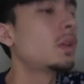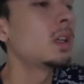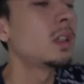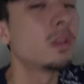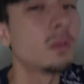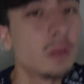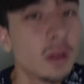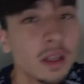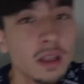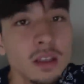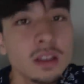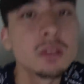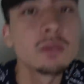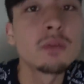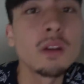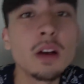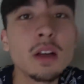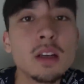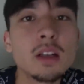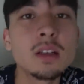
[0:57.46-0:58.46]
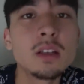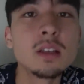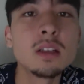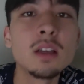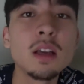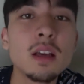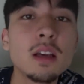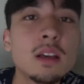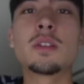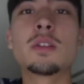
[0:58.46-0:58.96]
But anyway, it's Friday
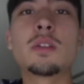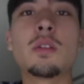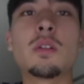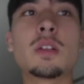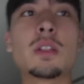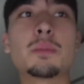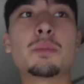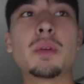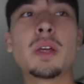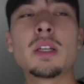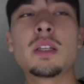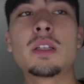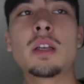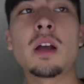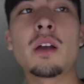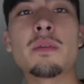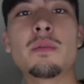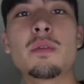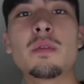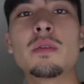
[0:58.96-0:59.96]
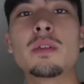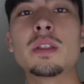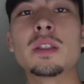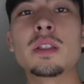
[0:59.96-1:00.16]
today. So a big typhoon